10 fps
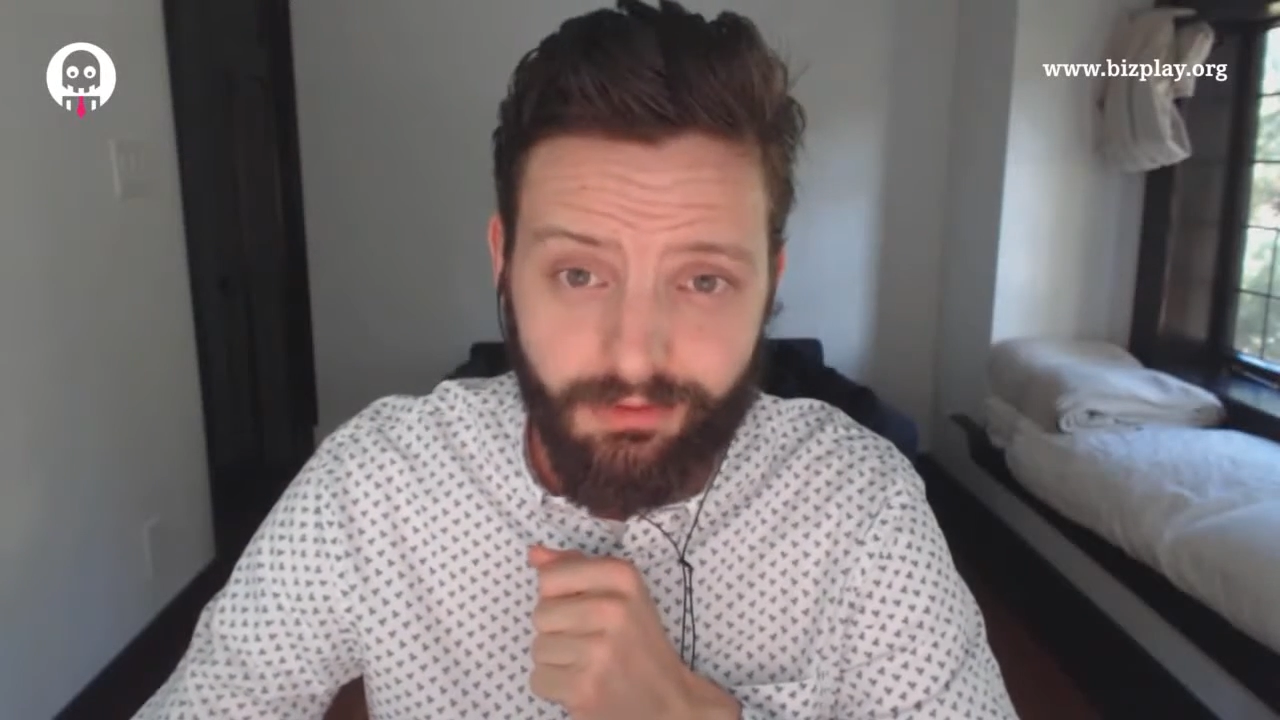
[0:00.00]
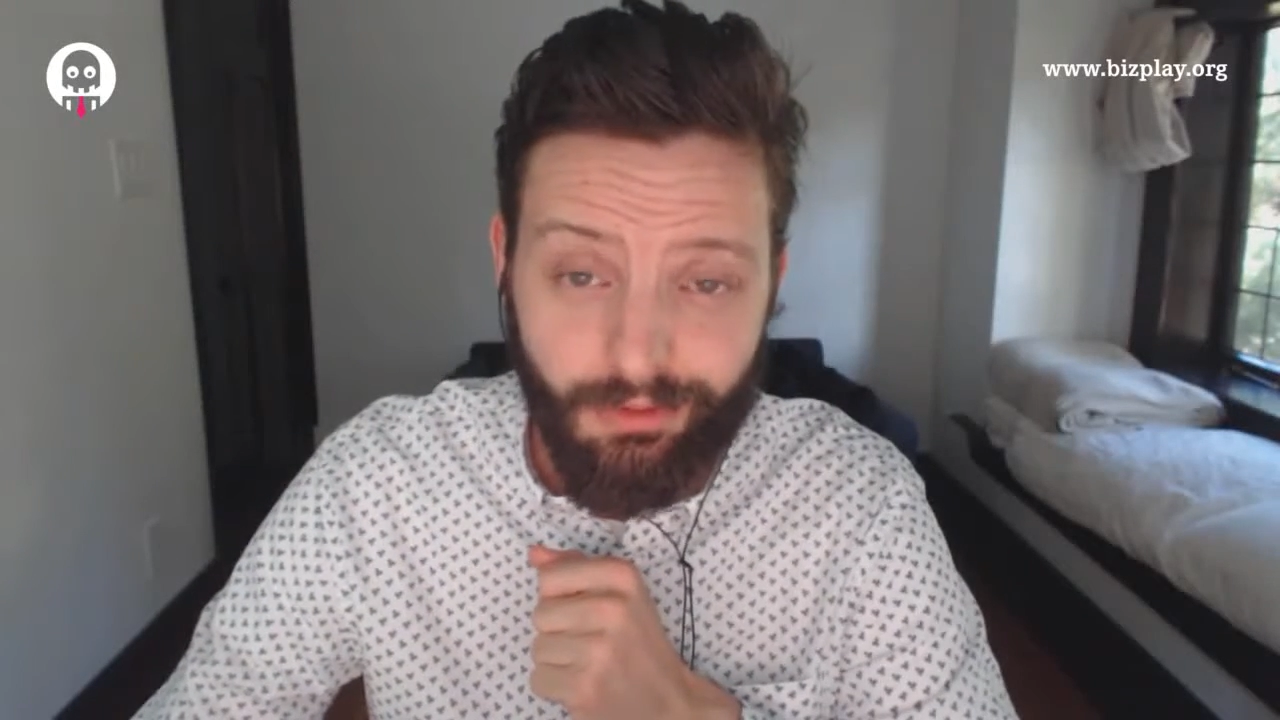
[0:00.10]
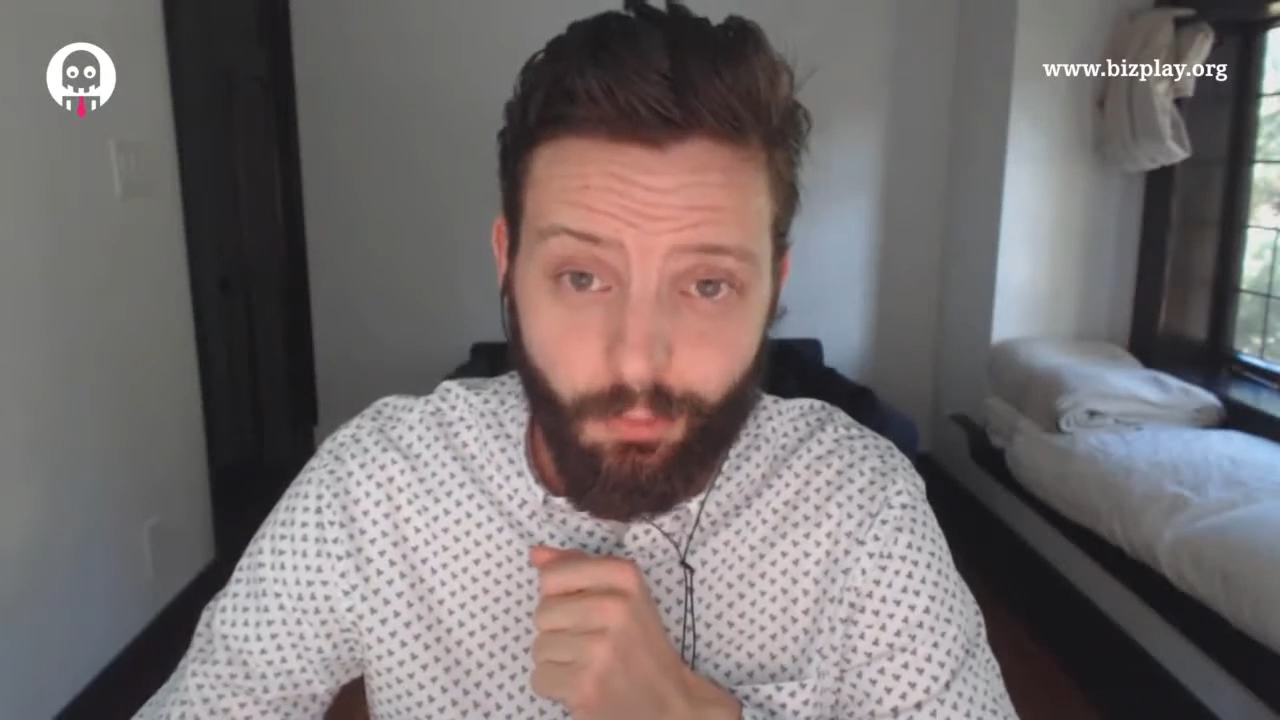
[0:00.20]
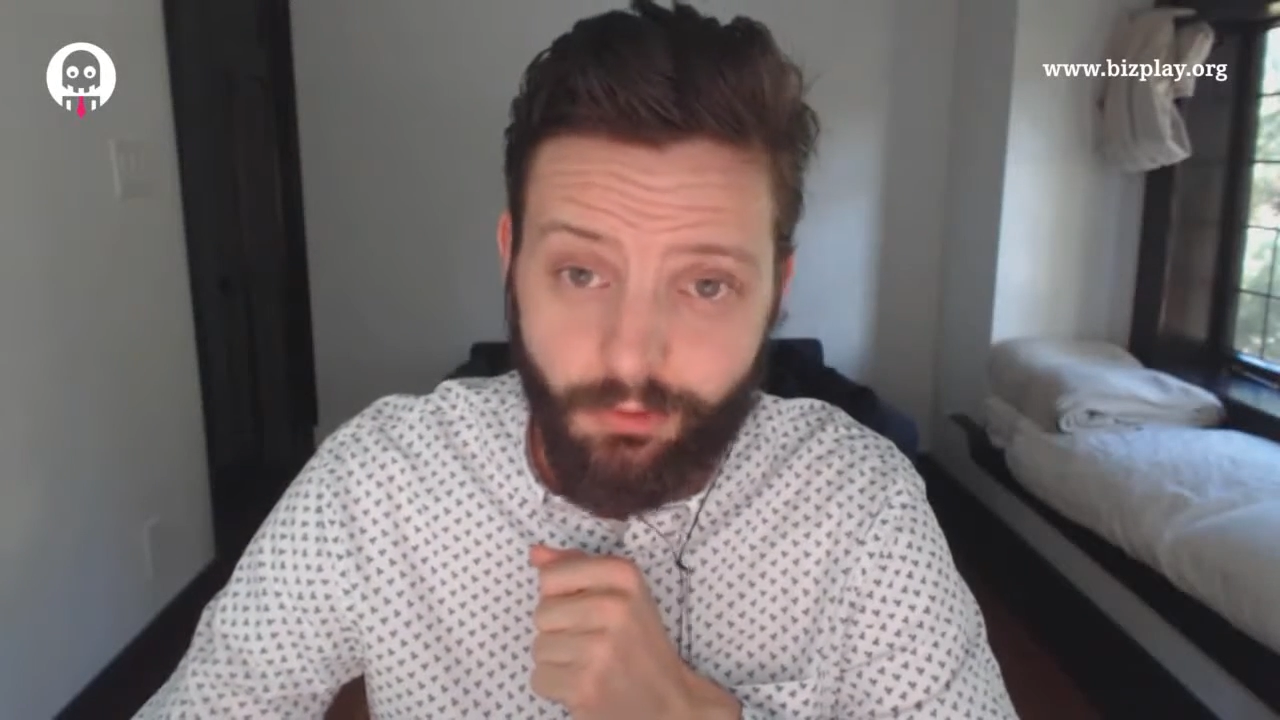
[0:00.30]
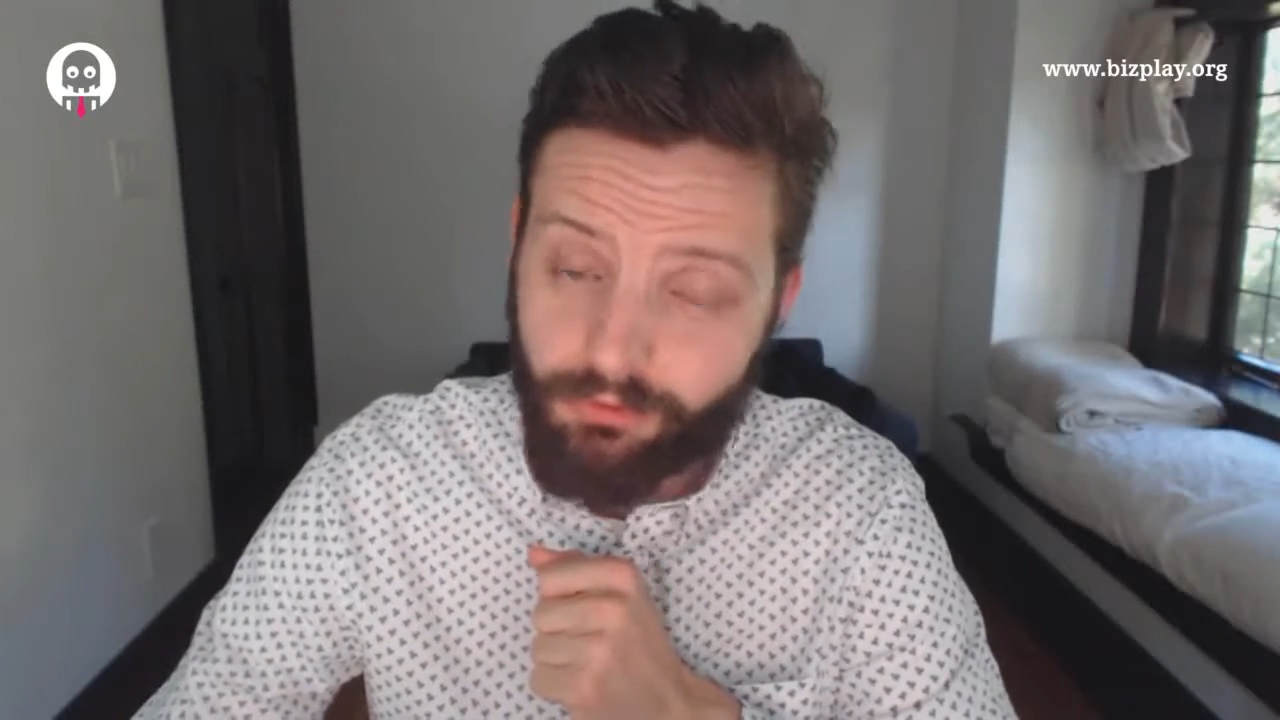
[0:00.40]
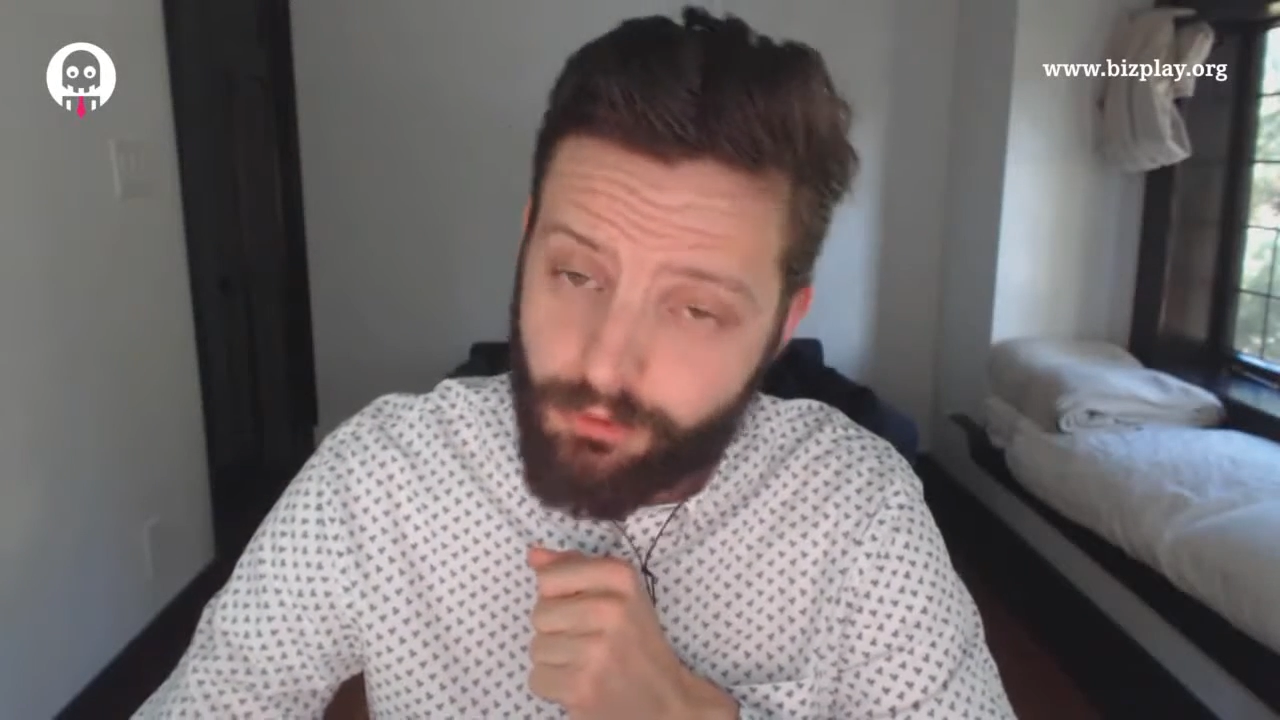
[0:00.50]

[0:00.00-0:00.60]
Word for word: the world's